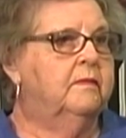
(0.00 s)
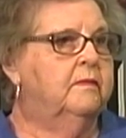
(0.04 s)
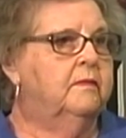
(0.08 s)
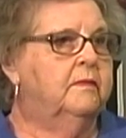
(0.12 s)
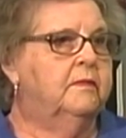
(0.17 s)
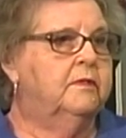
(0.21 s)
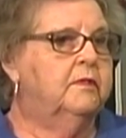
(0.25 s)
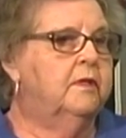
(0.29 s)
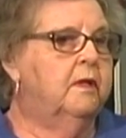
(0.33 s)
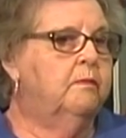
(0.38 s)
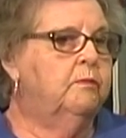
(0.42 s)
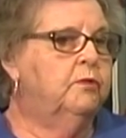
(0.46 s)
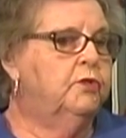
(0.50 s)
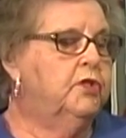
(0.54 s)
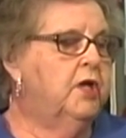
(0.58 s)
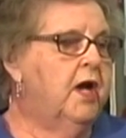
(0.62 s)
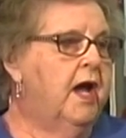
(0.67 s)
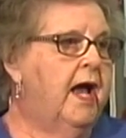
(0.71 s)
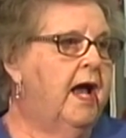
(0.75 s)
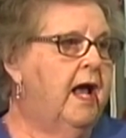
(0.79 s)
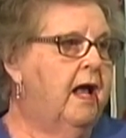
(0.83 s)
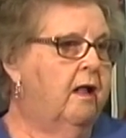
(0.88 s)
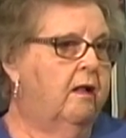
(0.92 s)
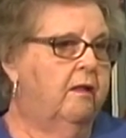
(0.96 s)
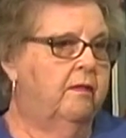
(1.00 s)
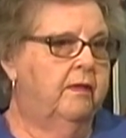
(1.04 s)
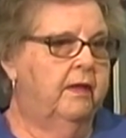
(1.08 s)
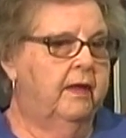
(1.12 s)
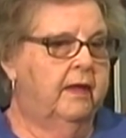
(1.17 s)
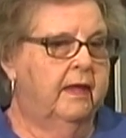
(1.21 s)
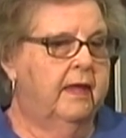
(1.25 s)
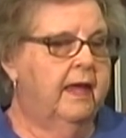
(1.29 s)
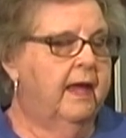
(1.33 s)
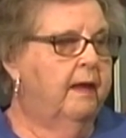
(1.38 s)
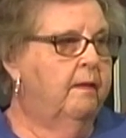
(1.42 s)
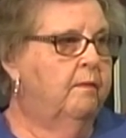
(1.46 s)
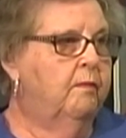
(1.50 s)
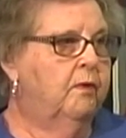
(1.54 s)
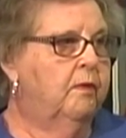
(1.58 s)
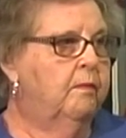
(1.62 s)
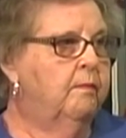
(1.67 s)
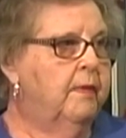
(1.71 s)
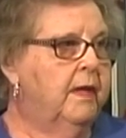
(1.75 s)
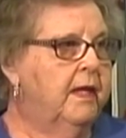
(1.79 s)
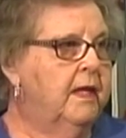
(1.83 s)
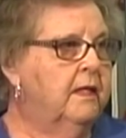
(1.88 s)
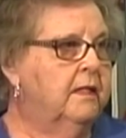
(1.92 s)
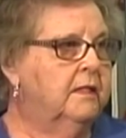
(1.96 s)
some child that came to
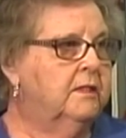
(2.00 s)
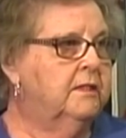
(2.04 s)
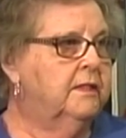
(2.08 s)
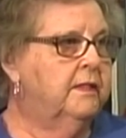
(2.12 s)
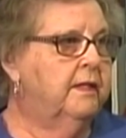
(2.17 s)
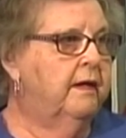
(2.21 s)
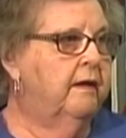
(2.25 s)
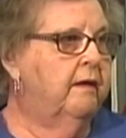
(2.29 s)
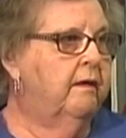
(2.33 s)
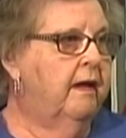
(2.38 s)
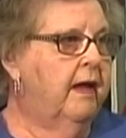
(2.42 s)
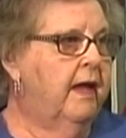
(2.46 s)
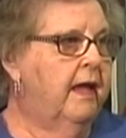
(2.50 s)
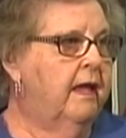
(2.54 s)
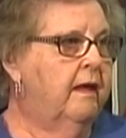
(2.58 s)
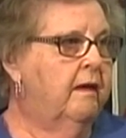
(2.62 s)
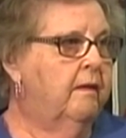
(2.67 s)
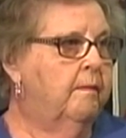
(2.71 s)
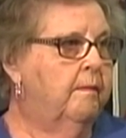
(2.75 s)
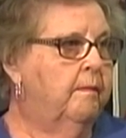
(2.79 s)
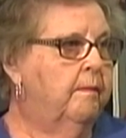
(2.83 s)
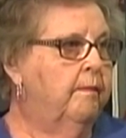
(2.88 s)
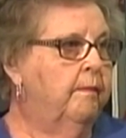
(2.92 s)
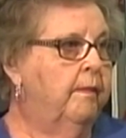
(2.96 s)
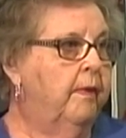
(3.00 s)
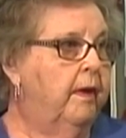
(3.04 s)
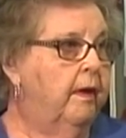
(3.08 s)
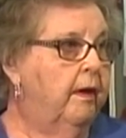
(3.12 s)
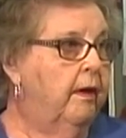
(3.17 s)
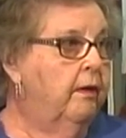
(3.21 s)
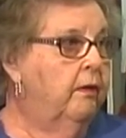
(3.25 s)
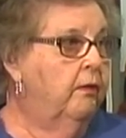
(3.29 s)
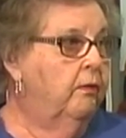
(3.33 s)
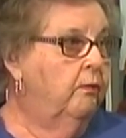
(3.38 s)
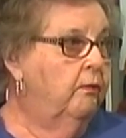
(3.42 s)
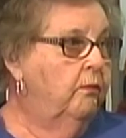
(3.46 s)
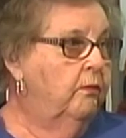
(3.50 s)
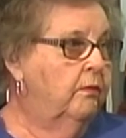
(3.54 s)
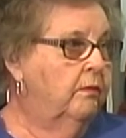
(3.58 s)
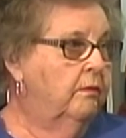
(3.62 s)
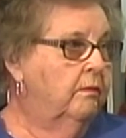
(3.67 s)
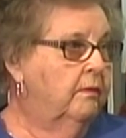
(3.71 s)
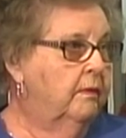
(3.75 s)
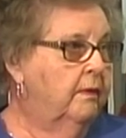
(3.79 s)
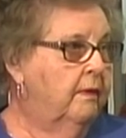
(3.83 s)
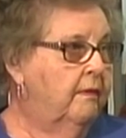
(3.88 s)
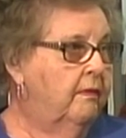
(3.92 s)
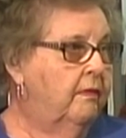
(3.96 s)
meet us there had a goat,
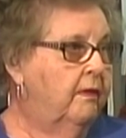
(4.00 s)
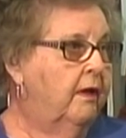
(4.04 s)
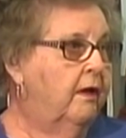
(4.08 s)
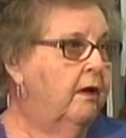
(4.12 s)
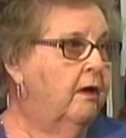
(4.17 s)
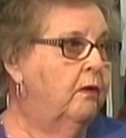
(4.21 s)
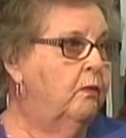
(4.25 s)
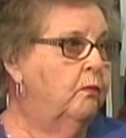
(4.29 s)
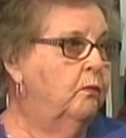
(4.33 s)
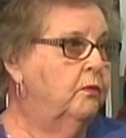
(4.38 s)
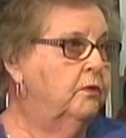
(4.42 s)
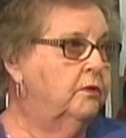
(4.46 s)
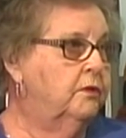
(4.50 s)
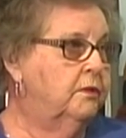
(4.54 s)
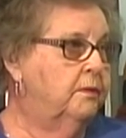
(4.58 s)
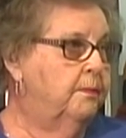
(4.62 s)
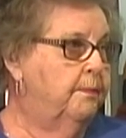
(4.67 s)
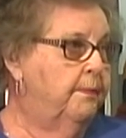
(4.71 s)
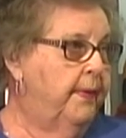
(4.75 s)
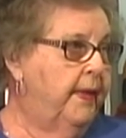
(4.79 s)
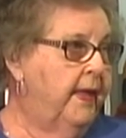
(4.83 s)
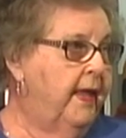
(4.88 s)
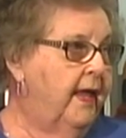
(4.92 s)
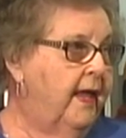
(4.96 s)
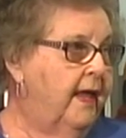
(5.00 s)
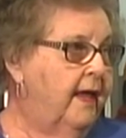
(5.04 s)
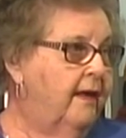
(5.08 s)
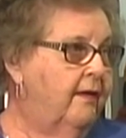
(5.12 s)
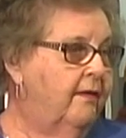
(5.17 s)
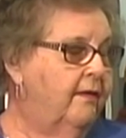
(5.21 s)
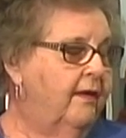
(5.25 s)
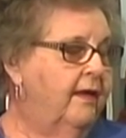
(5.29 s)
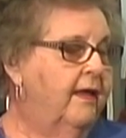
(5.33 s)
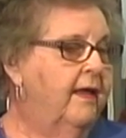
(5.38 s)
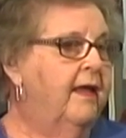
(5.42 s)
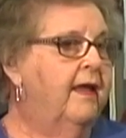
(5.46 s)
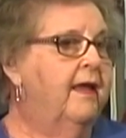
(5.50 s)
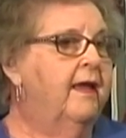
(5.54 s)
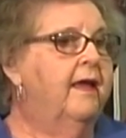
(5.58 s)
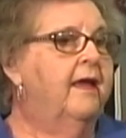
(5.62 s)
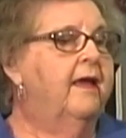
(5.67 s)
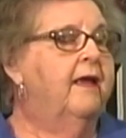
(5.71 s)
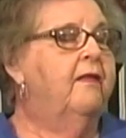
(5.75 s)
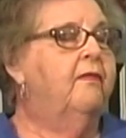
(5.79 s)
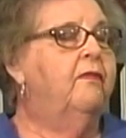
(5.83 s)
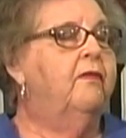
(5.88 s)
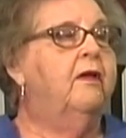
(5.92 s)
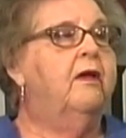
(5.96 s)
and the goat was a pet.
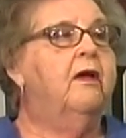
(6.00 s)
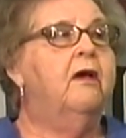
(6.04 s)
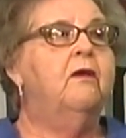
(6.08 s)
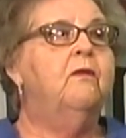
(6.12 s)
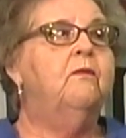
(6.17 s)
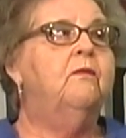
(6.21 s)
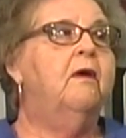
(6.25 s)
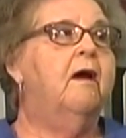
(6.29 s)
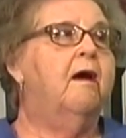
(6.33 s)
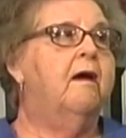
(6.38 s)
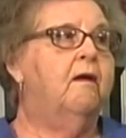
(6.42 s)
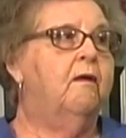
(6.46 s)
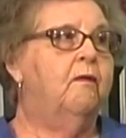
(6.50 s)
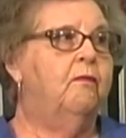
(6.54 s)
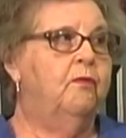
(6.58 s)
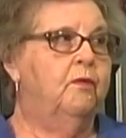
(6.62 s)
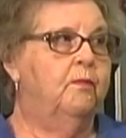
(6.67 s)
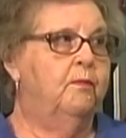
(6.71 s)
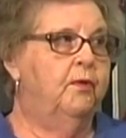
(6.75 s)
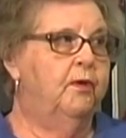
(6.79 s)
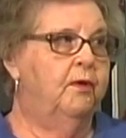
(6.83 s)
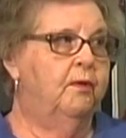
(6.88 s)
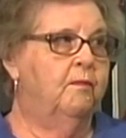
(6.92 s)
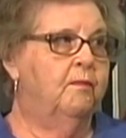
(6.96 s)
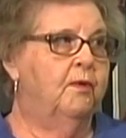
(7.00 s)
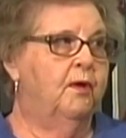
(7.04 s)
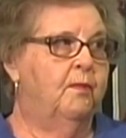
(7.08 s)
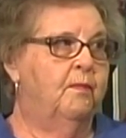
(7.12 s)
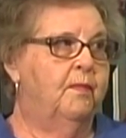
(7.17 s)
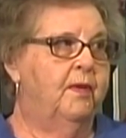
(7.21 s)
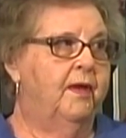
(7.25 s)
And the goat got on the bookmobile.